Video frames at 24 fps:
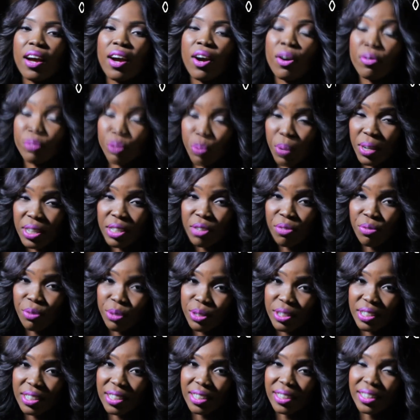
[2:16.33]
of
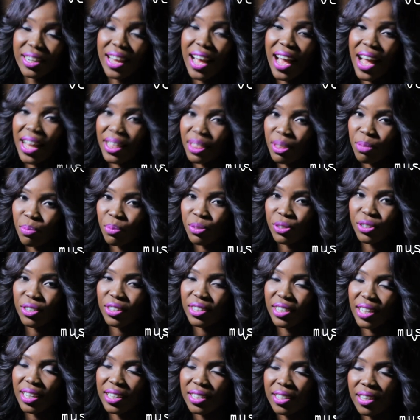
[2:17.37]
2014 at the
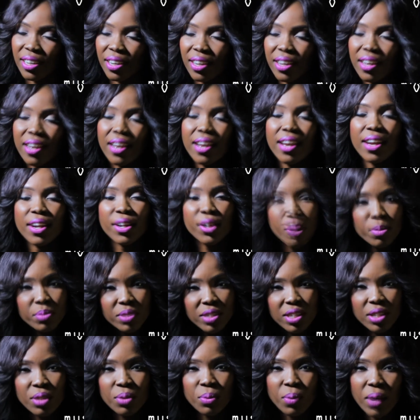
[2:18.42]
Muson Center. Come
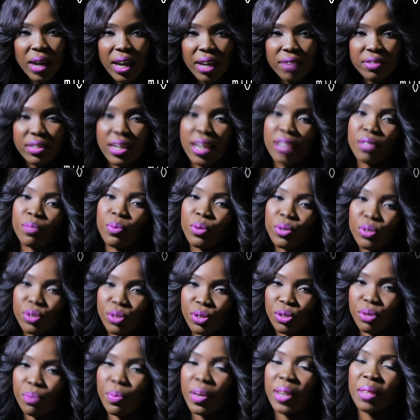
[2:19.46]
see the wives as brought
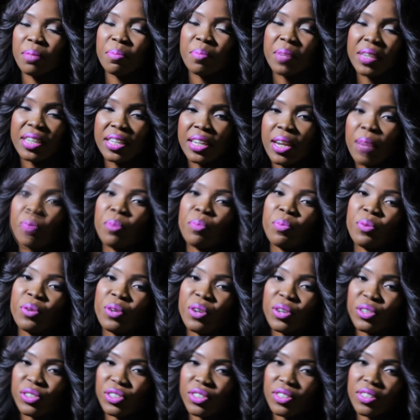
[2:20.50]
to you by the Make It Happen
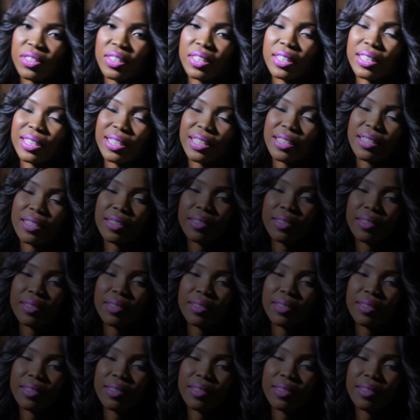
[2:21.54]
Productions.